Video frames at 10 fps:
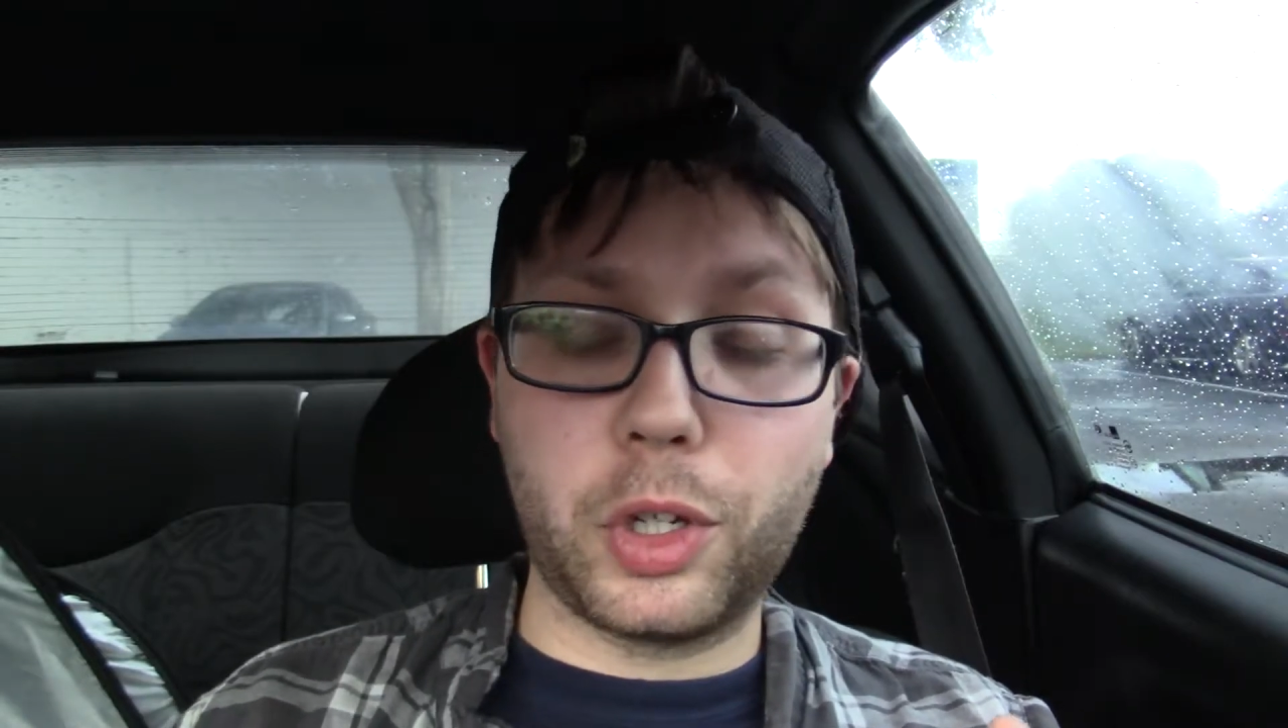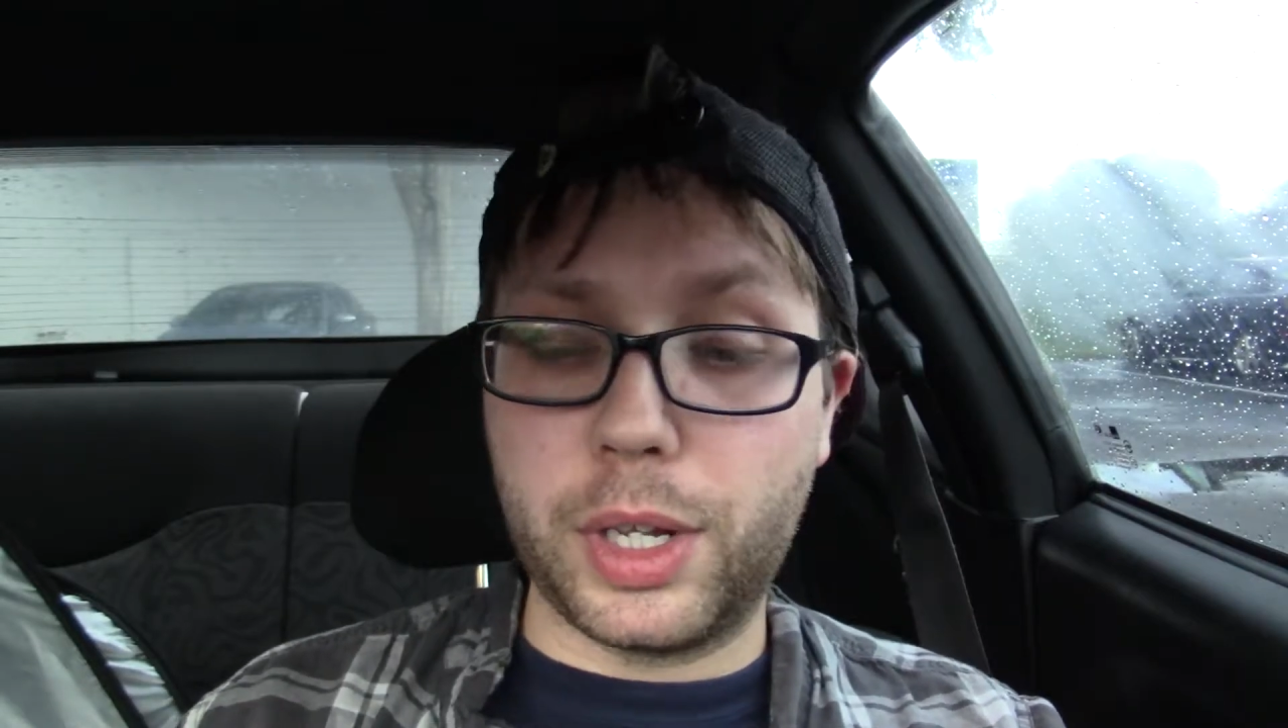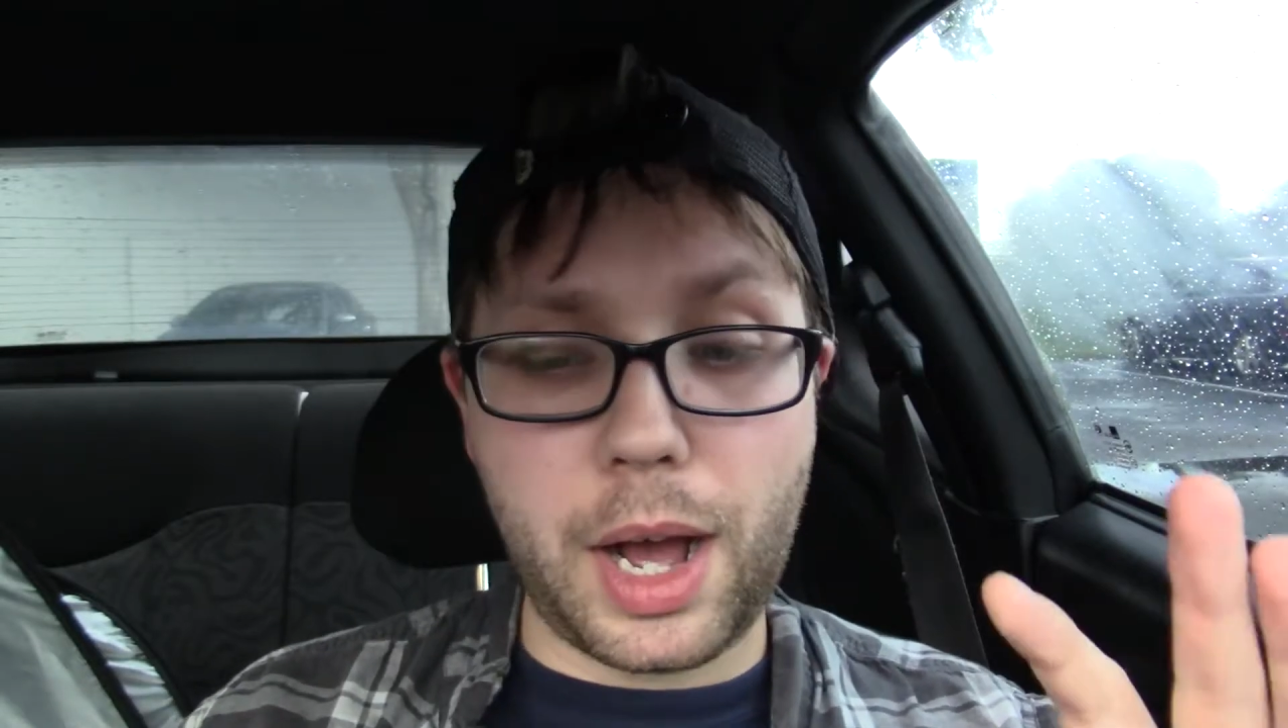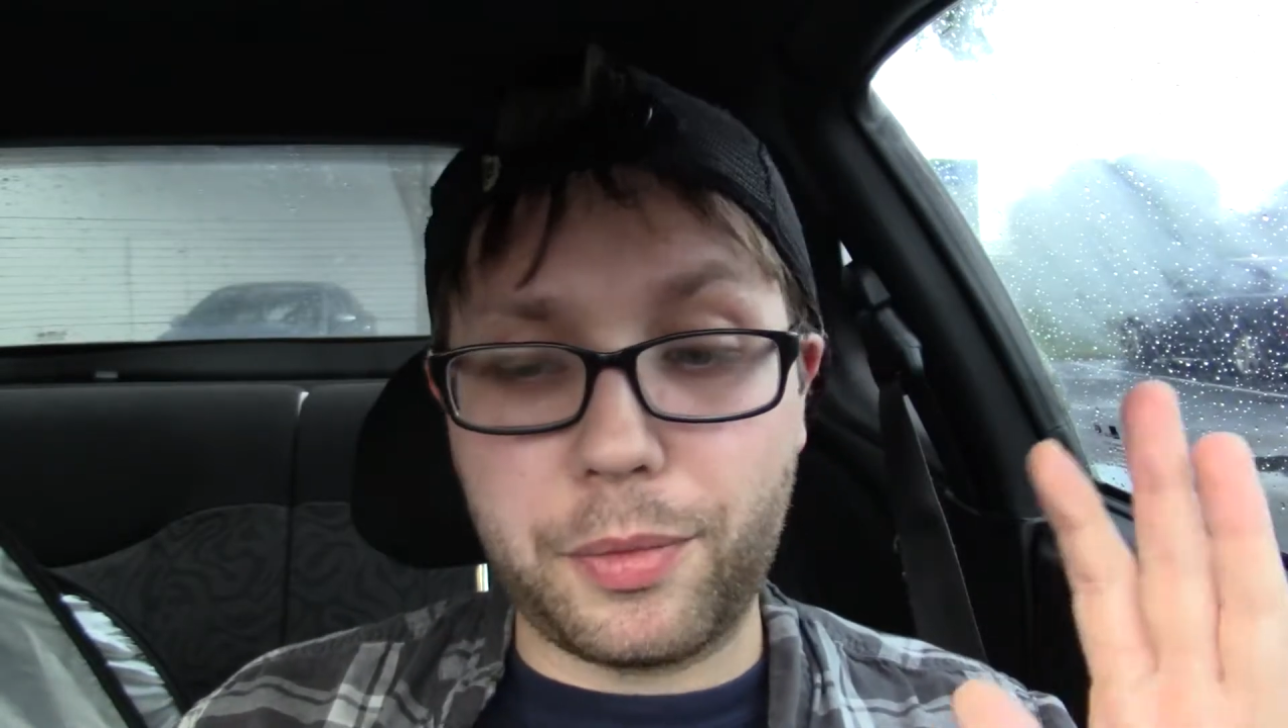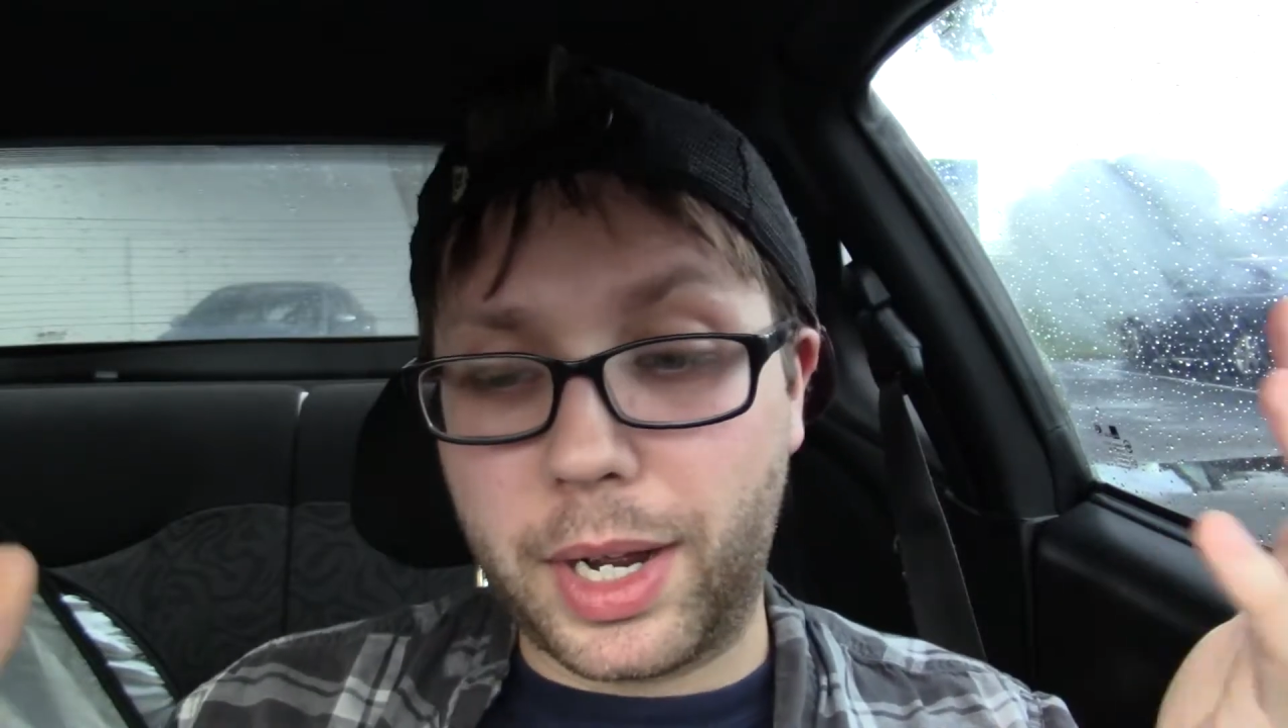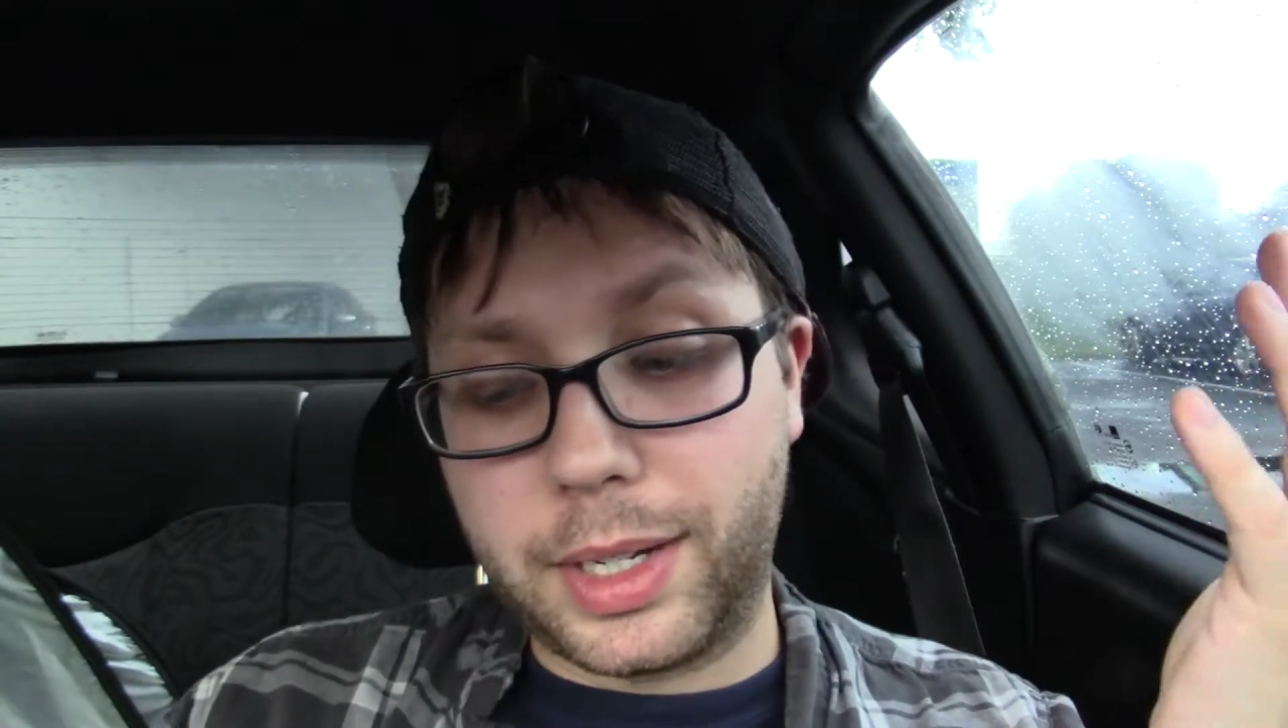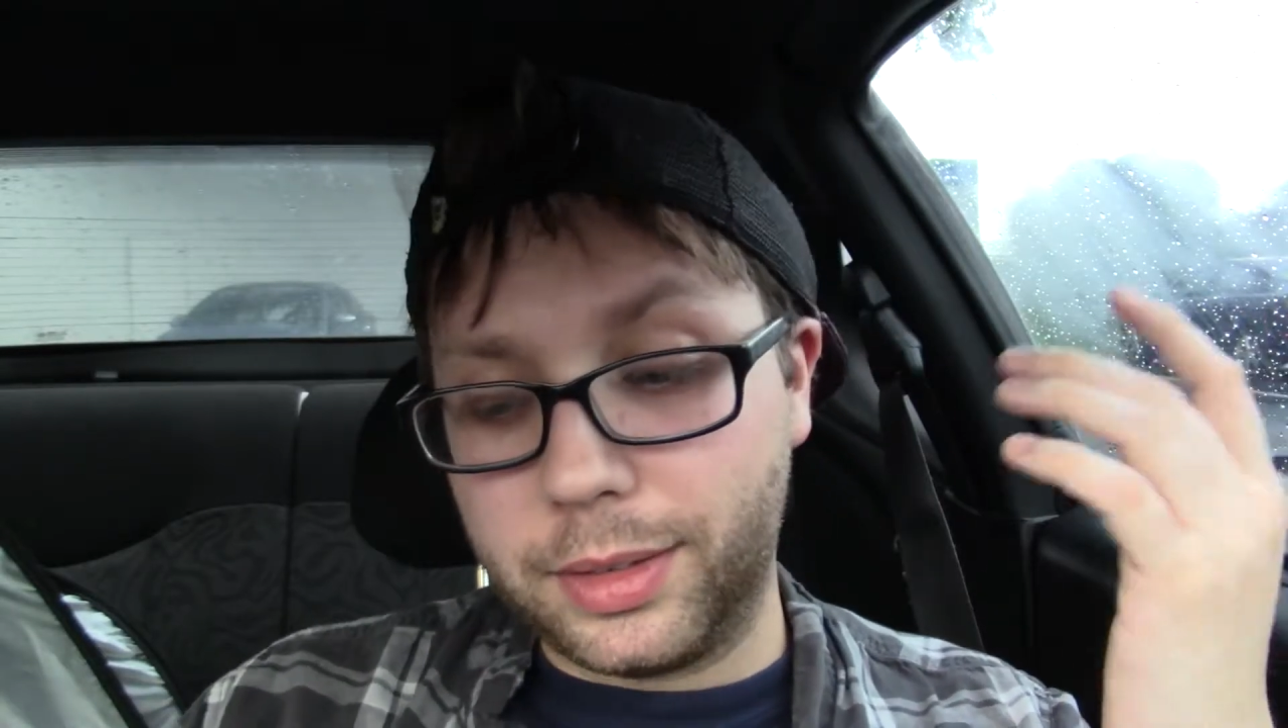could not find